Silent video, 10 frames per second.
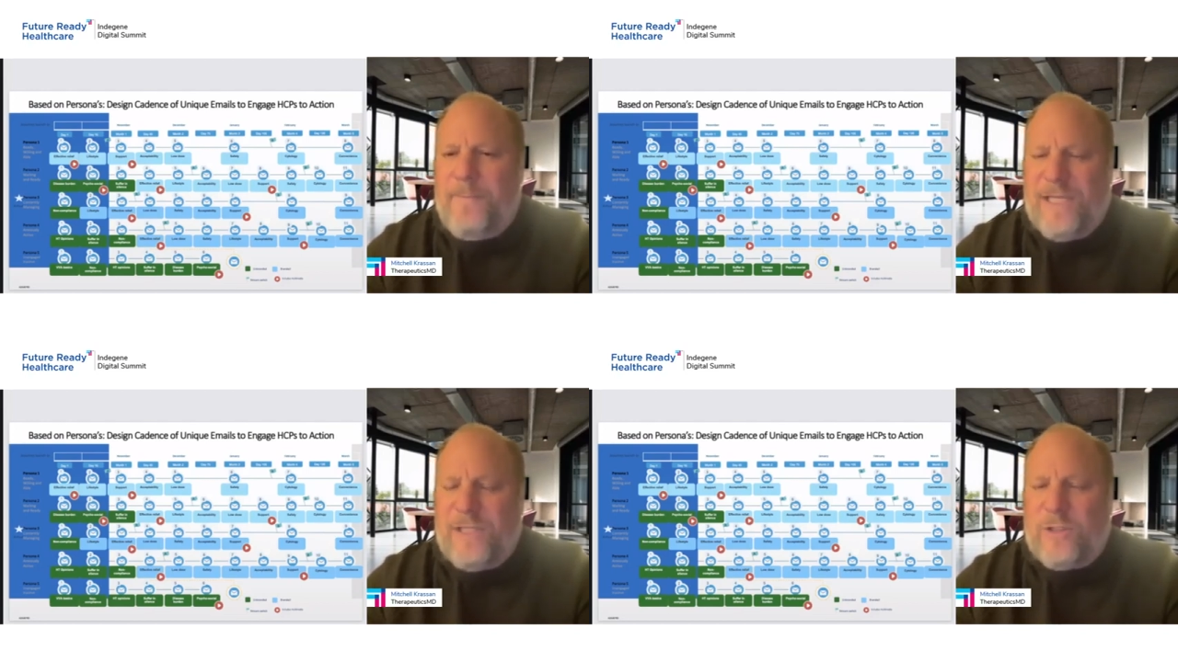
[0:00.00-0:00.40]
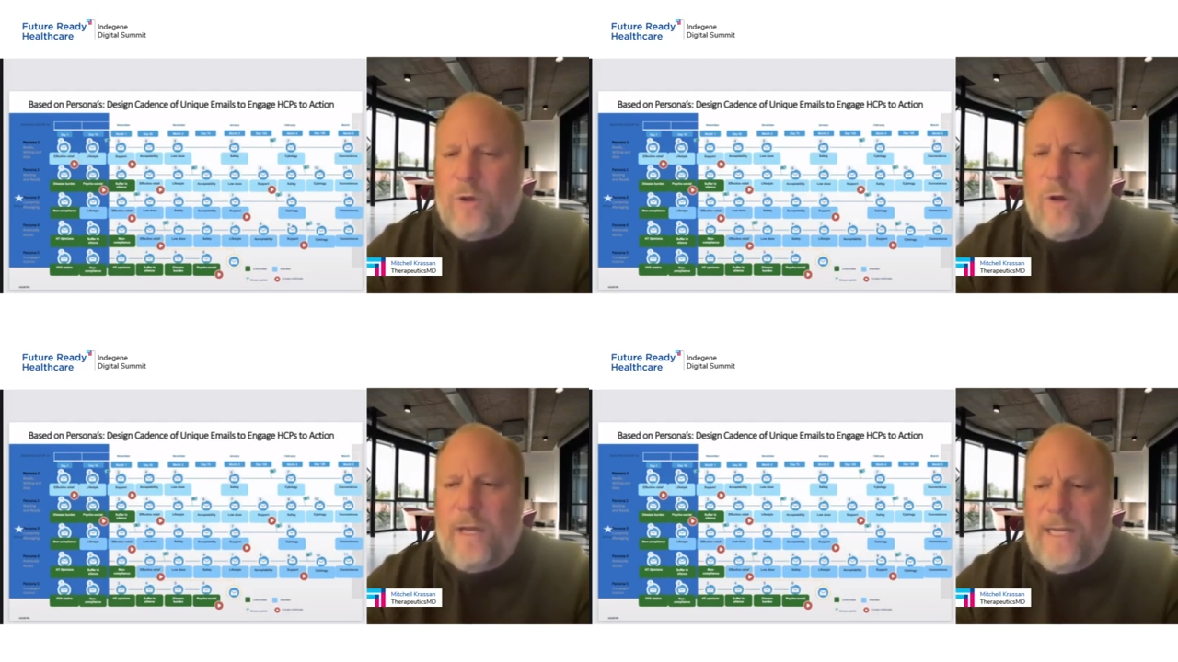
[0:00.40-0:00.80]
based
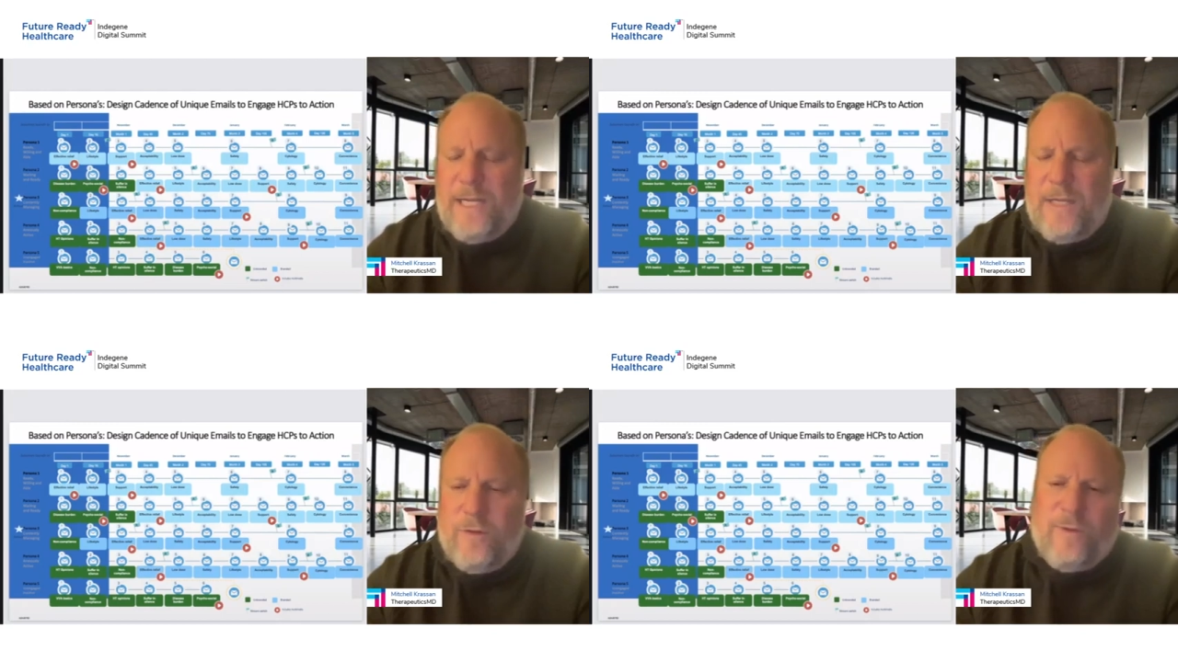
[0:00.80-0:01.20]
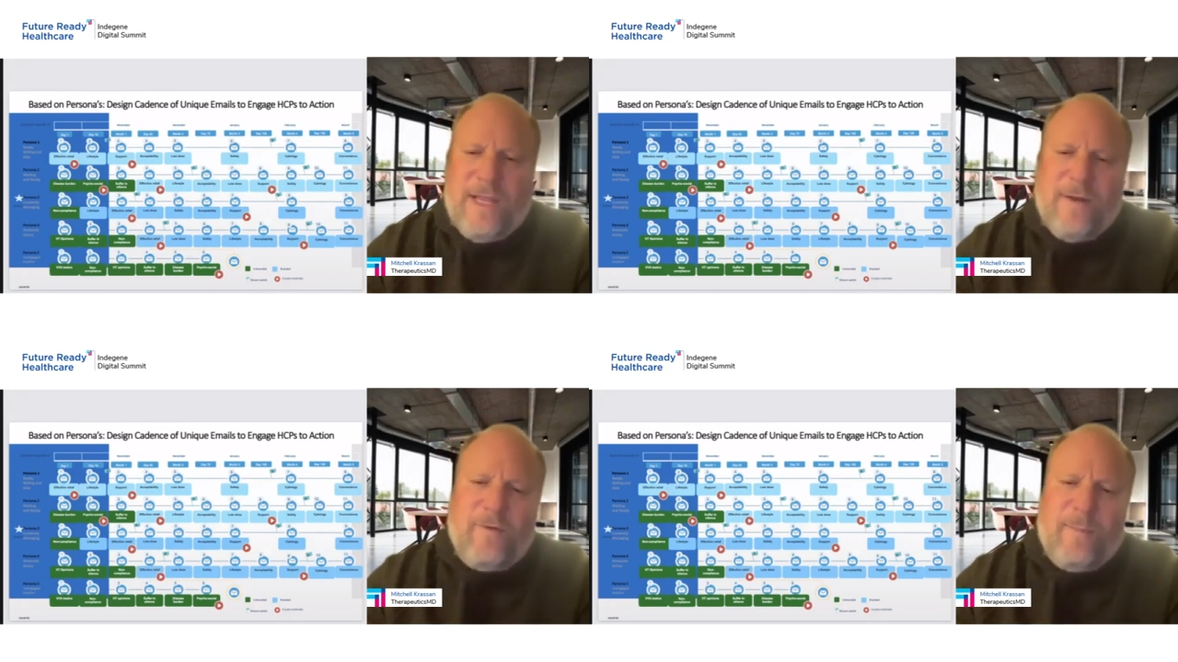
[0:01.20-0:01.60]
on either
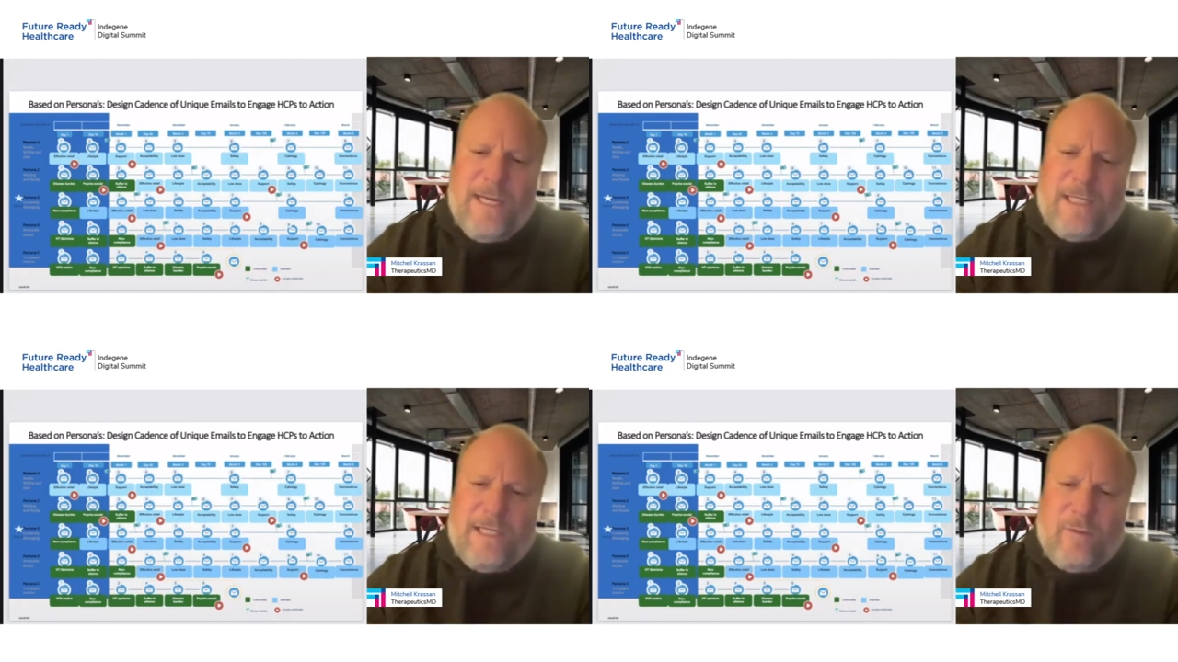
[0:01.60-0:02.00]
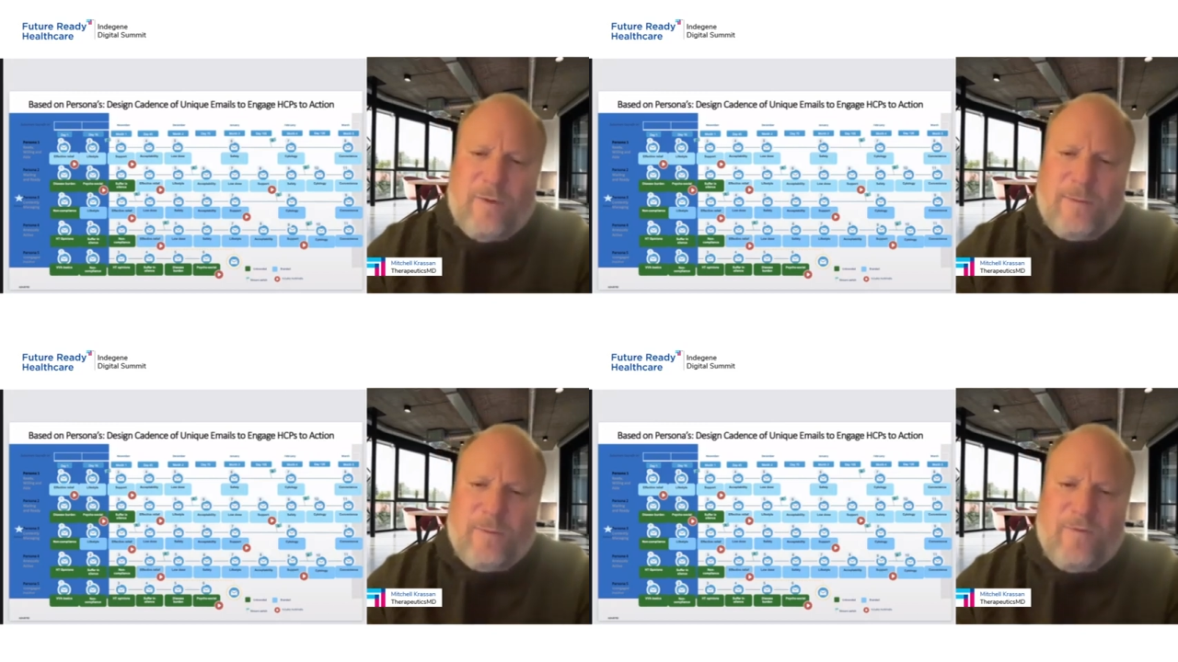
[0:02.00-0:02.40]
the information that the
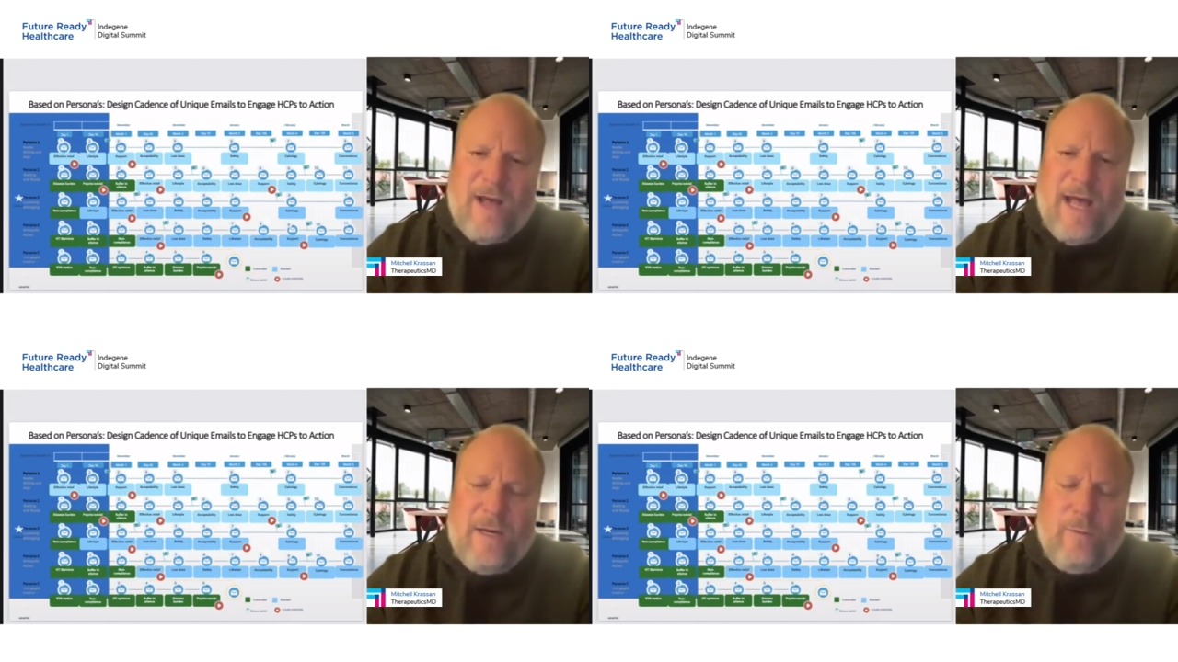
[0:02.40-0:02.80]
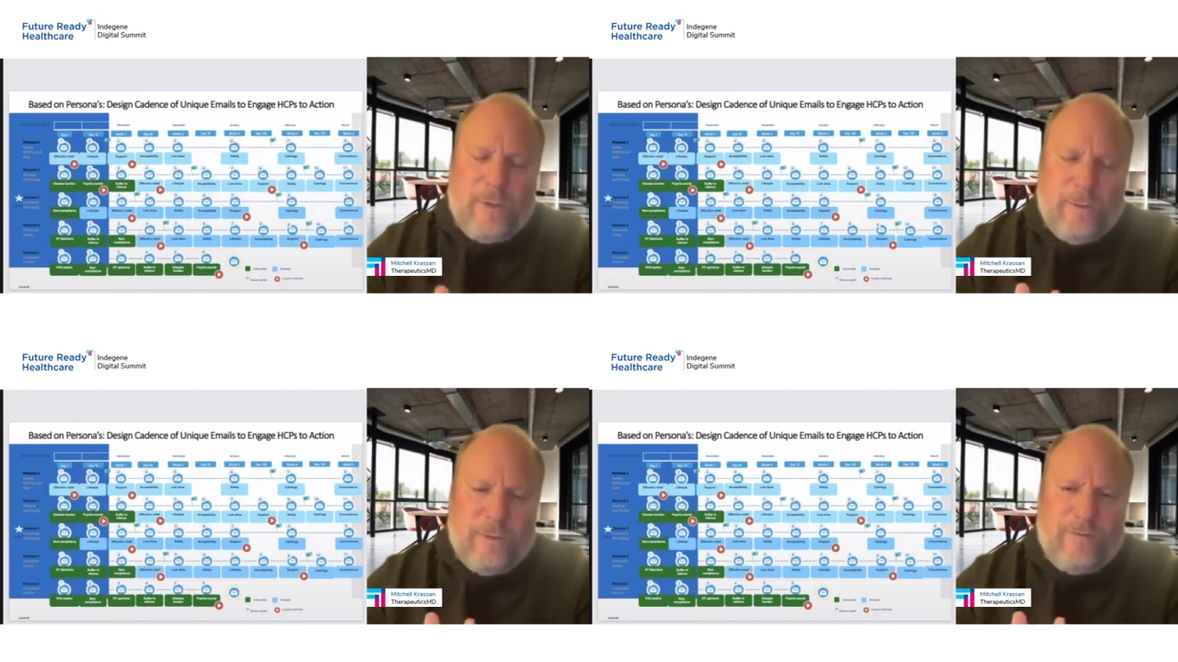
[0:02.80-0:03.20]
reps provided,
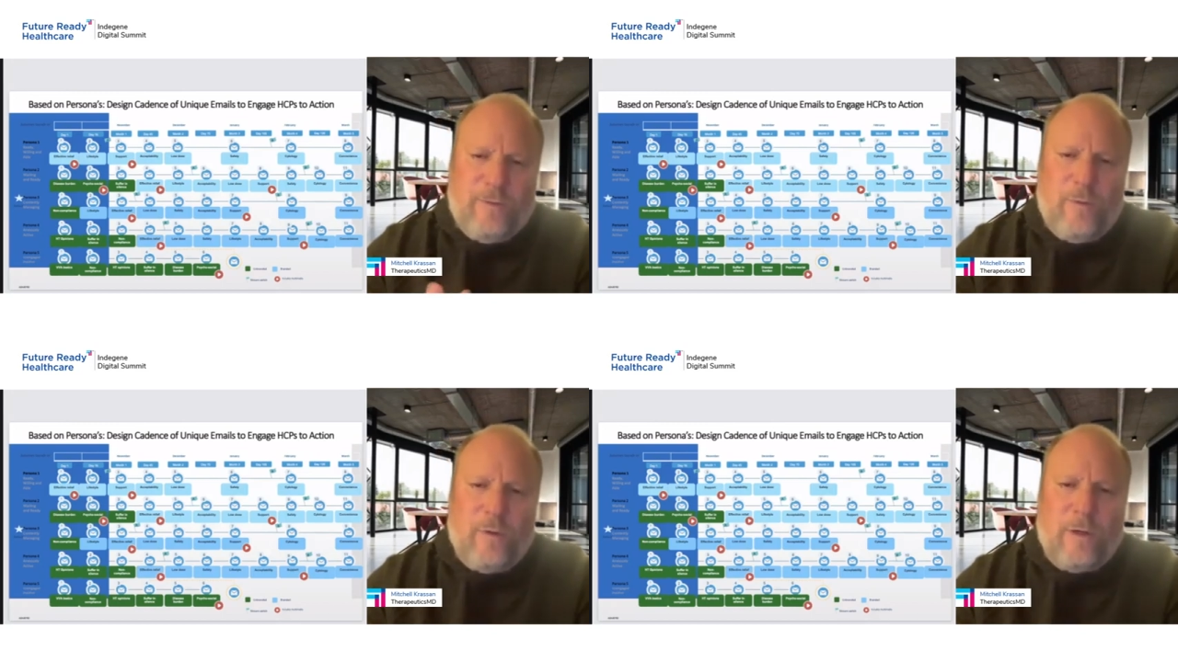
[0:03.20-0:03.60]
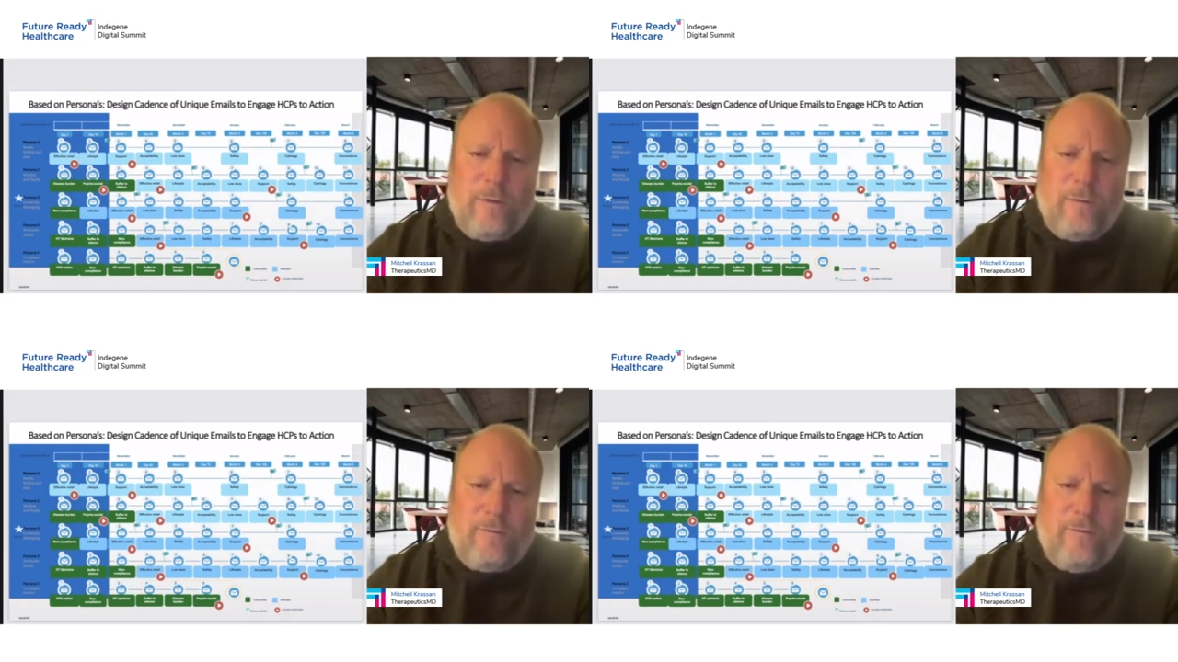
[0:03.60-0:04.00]
which was
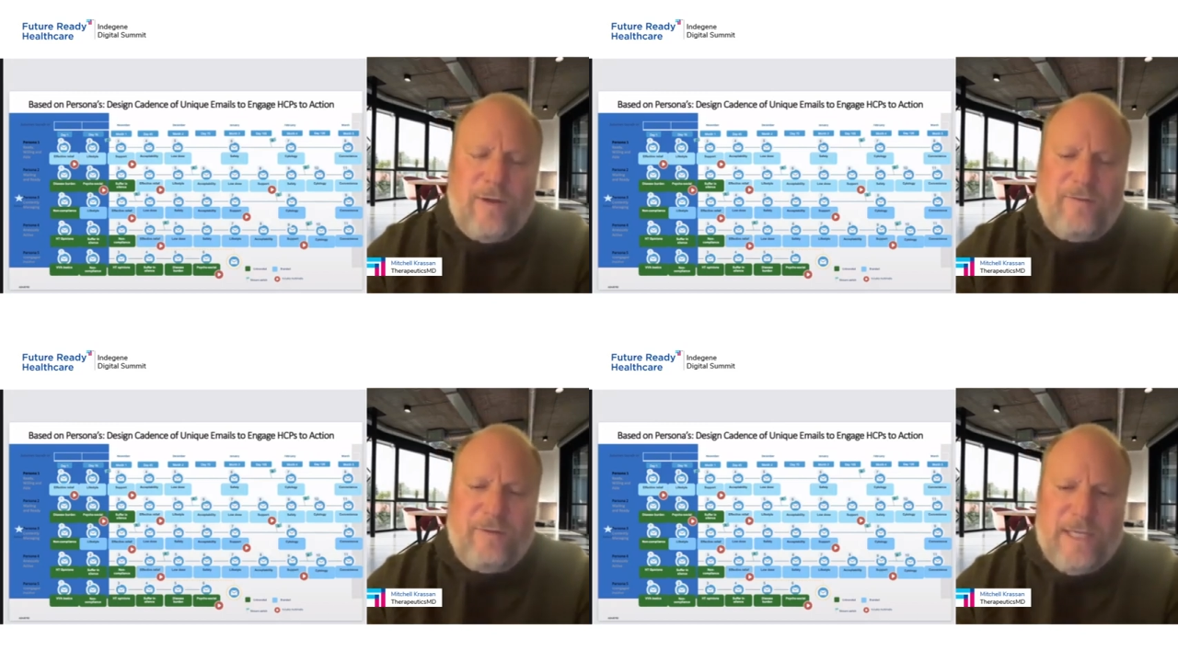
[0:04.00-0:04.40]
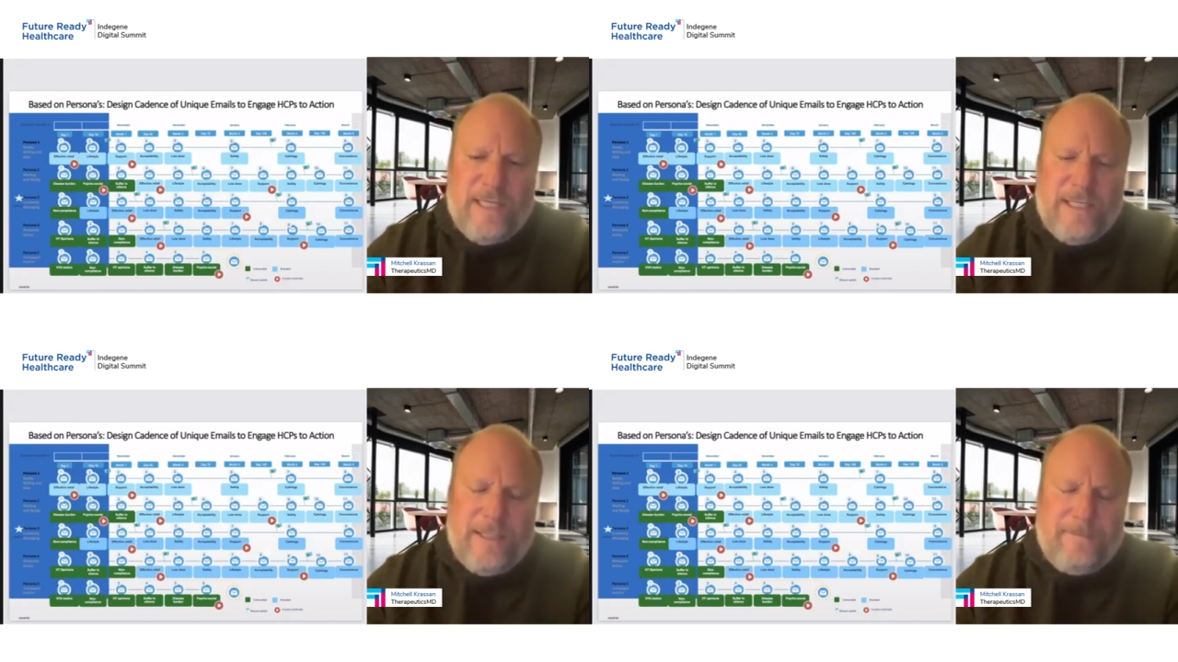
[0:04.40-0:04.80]
for
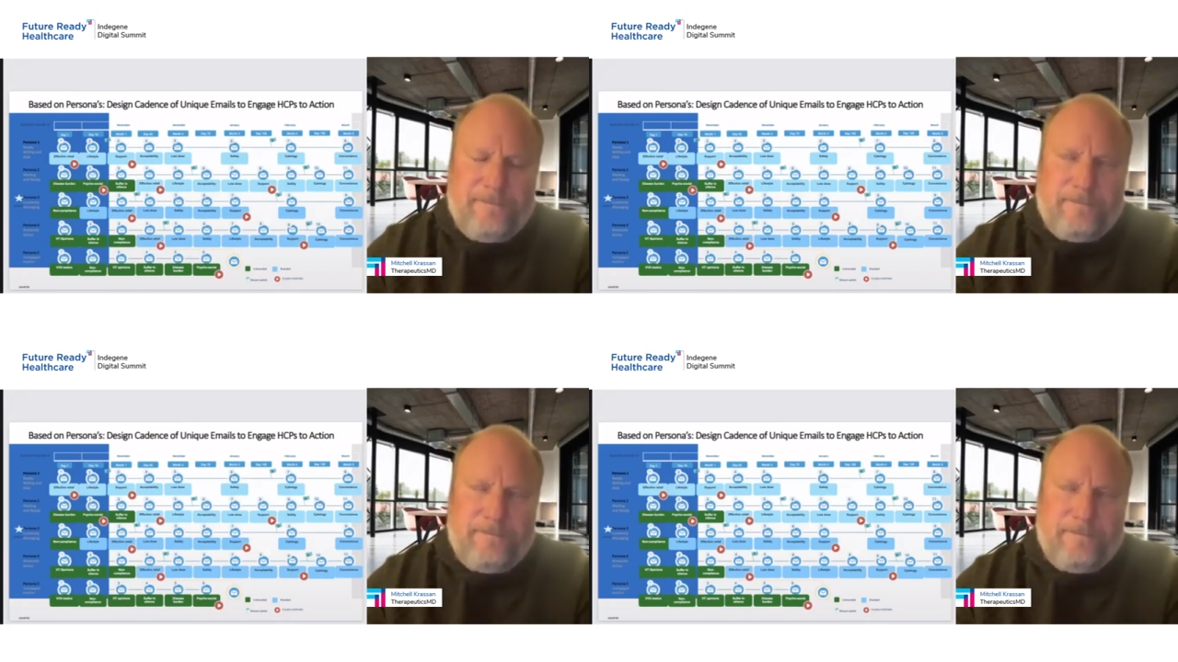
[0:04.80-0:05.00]
roughly